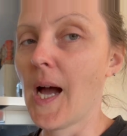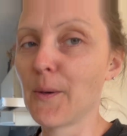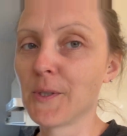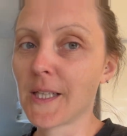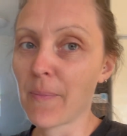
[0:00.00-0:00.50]
I
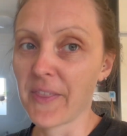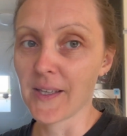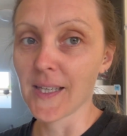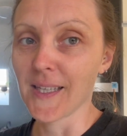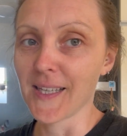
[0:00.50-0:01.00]
will keep
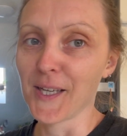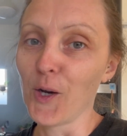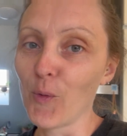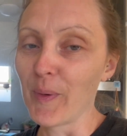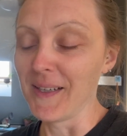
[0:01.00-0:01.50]
thinking
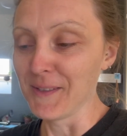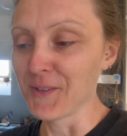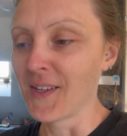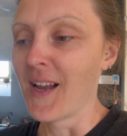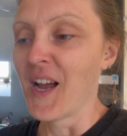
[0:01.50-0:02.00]
about
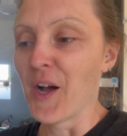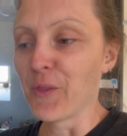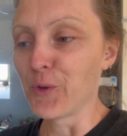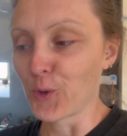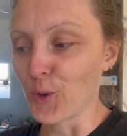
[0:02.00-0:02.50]

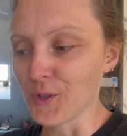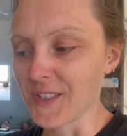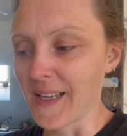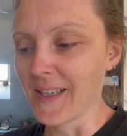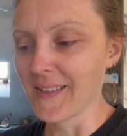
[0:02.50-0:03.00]
the
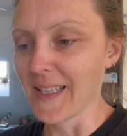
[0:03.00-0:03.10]
corset.